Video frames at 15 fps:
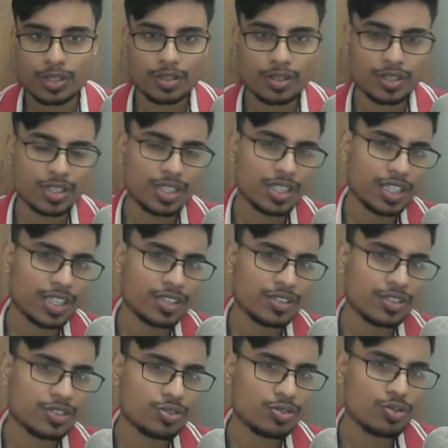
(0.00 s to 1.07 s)
king, and
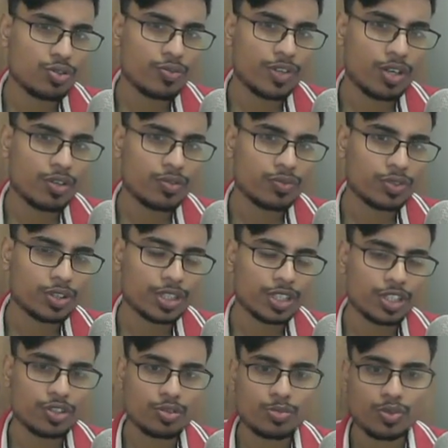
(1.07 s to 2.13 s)
there's no way out for the
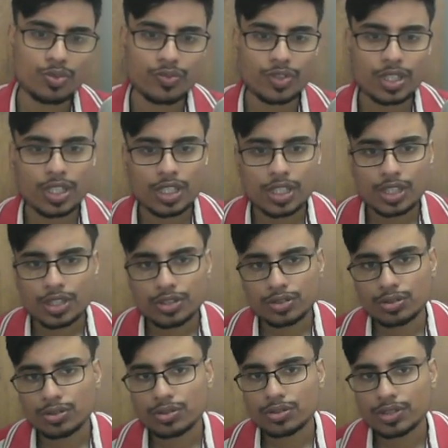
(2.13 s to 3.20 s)
king to move.
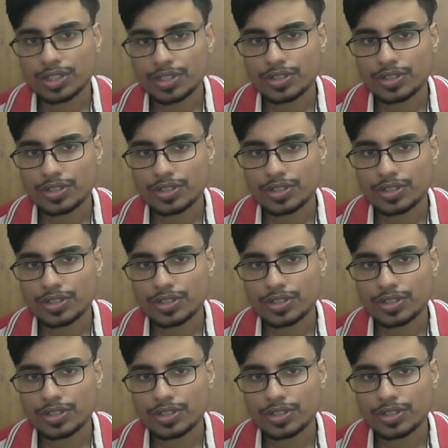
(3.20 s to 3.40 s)
So in